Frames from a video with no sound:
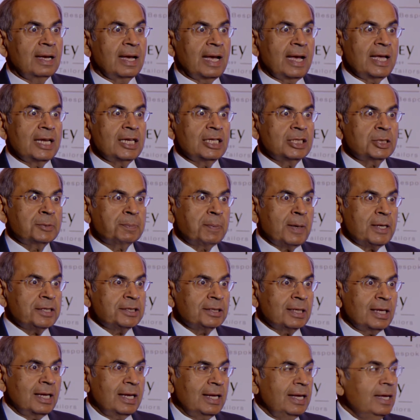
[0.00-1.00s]
And
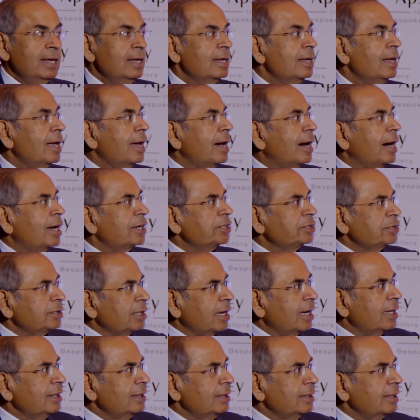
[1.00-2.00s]
especially
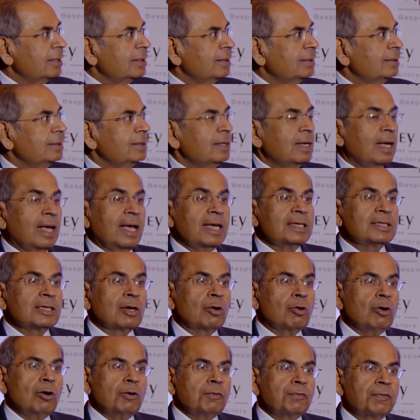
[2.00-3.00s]
Arshad is
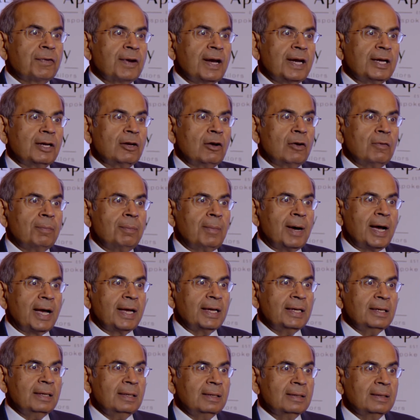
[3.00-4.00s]
a good friend of
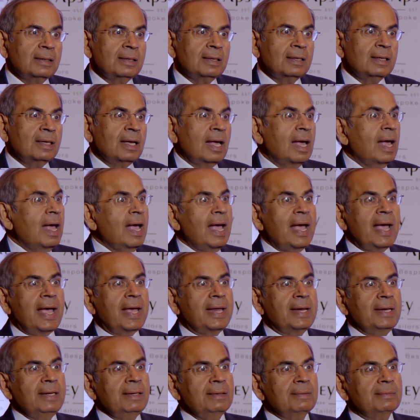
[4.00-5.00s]
mine,
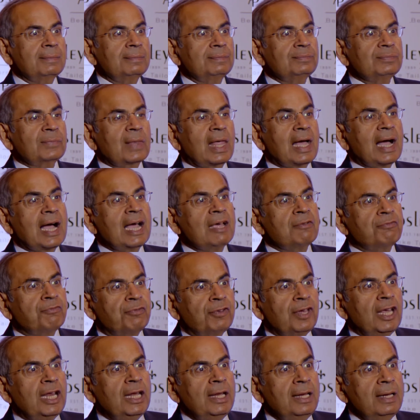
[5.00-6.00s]
and I
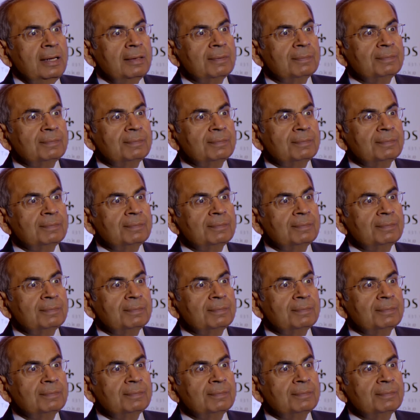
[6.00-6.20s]
feel